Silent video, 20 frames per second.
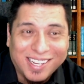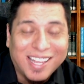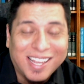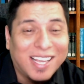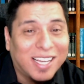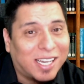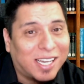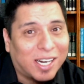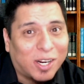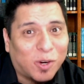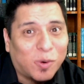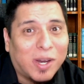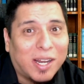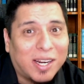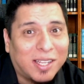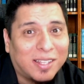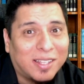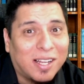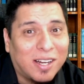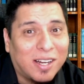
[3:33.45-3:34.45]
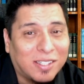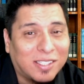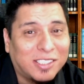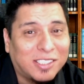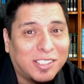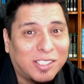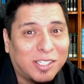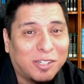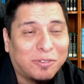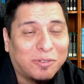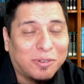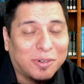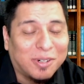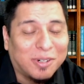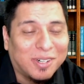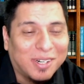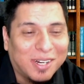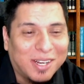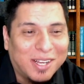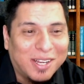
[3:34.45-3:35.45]
got a quite a long list here
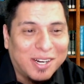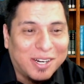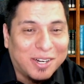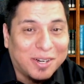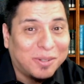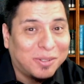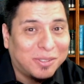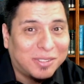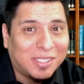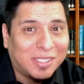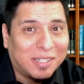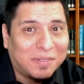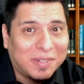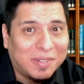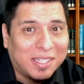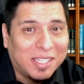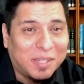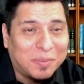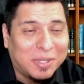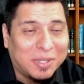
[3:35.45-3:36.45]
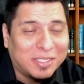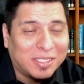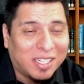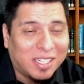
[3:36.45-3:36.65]
for new stuff and ebooks,